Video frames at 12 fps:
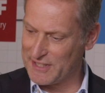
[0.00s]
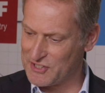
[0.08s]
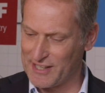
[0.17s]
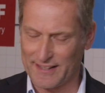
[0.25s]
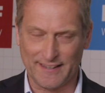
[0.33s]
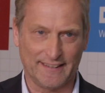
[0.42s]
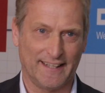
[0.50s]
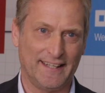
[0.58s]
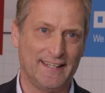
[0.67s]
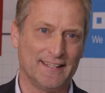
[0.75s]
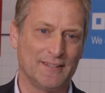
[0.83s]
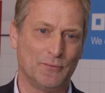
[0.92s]
an exciting
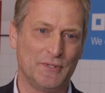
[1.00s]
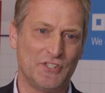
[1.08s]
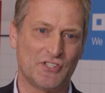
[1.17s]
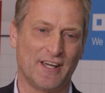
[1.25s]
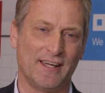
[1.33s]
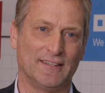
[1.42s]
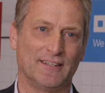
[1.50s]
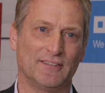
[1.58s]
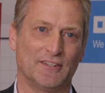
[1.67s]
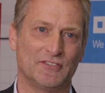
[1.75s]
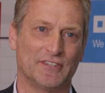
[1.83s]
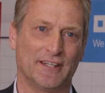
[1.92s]
day. We signed the
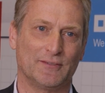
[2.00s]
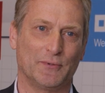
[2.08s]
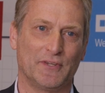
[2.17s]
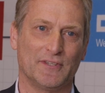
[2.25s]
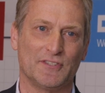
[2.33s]
contract with